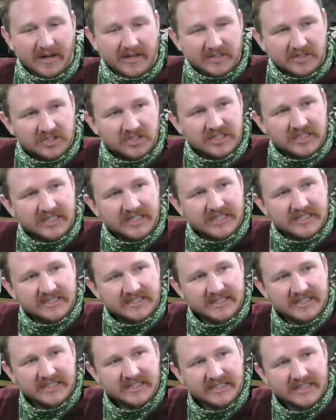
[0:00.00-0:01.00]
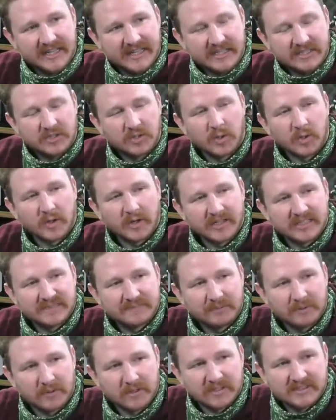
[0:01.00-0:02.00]
She is in a door
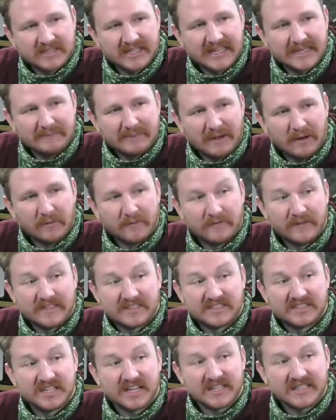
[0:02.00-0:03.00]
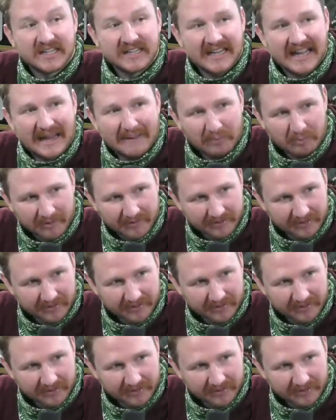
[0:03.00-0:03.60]
explorer type outfit stuck in a labyrinth.